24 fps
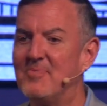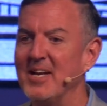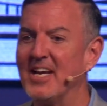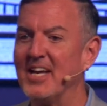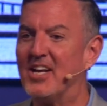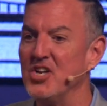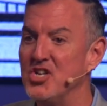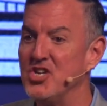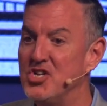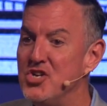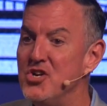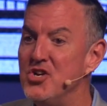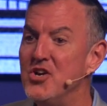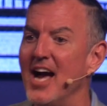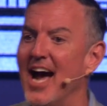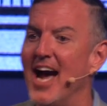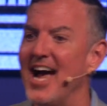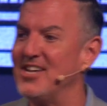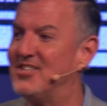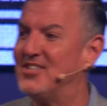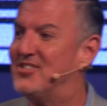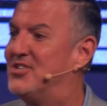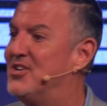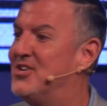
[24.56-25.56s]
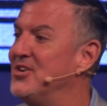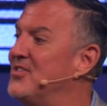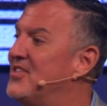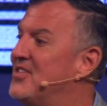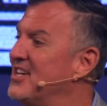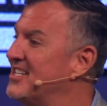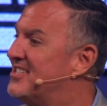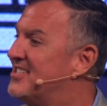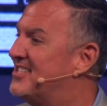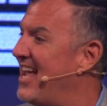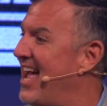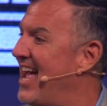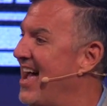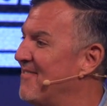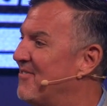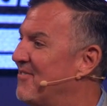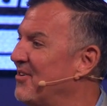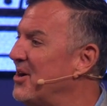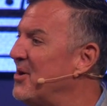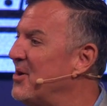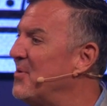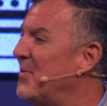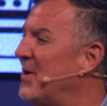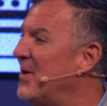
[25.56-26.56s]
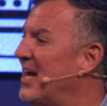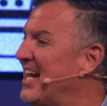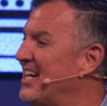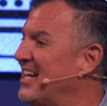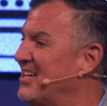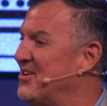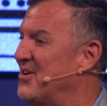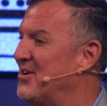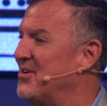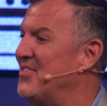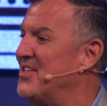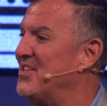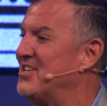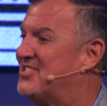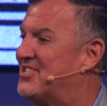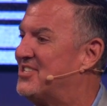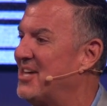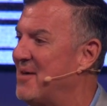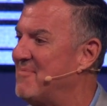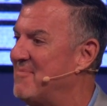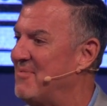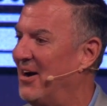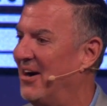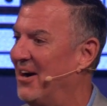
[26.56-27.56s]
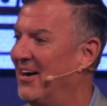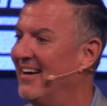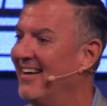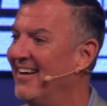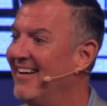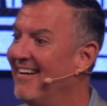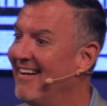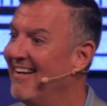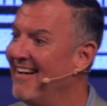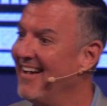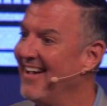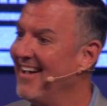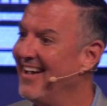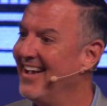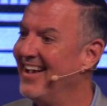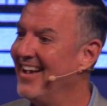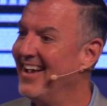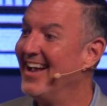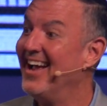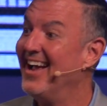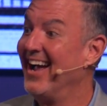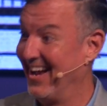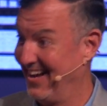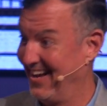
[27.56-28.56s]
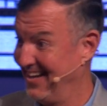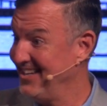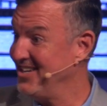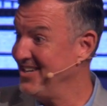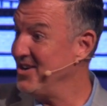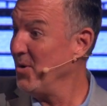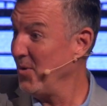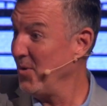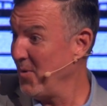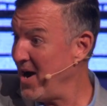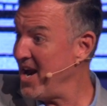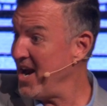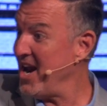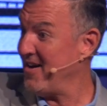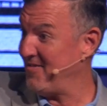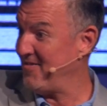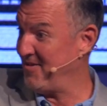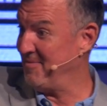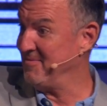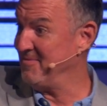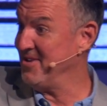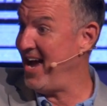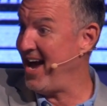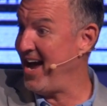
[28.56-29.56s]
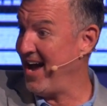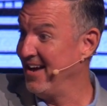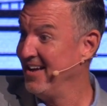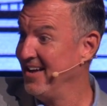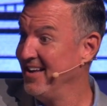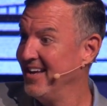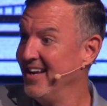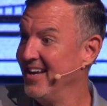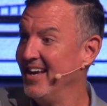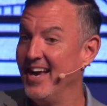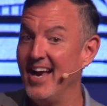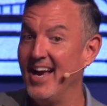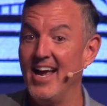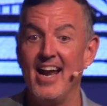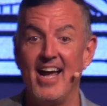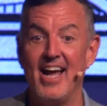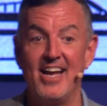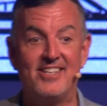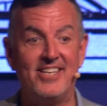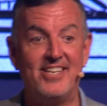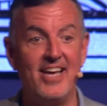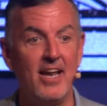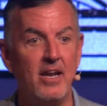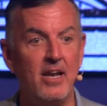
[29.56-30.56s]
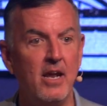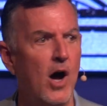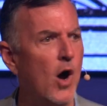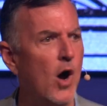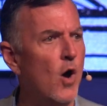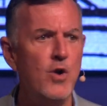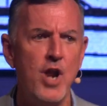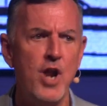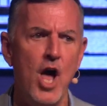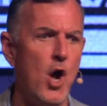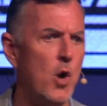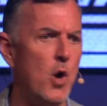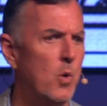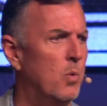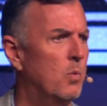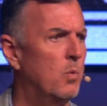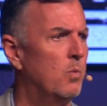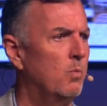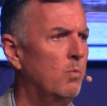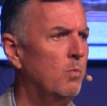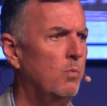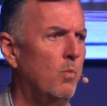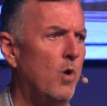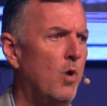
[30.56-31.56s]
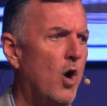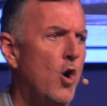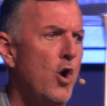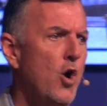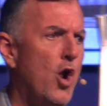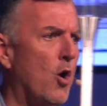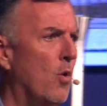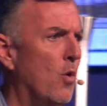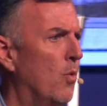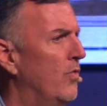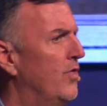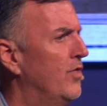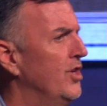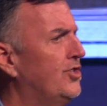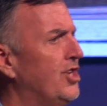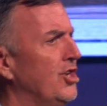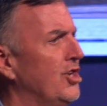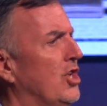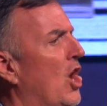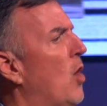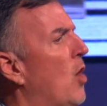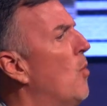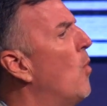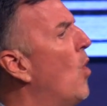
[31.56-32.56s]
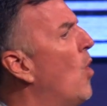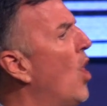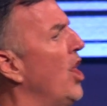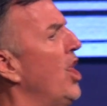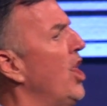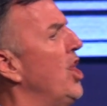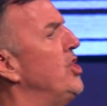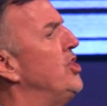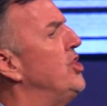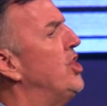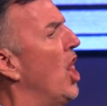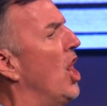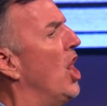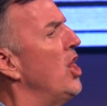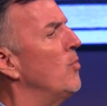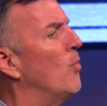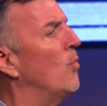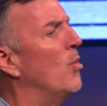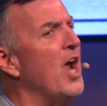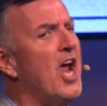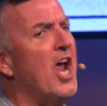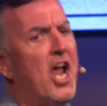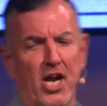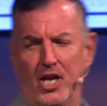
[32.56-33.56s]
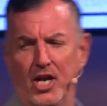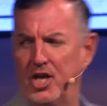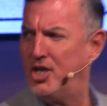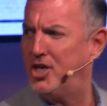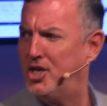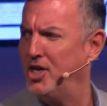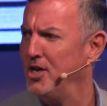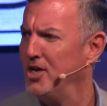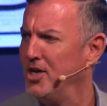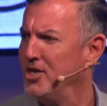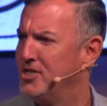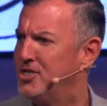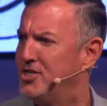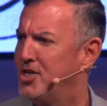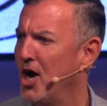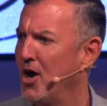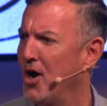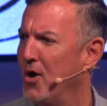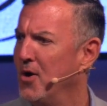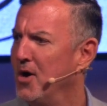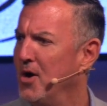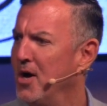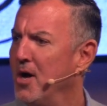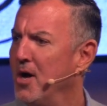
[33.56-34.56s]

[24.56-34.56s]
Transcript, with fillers: me, could you guys do this every week during the summer? You were one of them, yeah. And I said, oh no, oh no, this is a one and done week. So,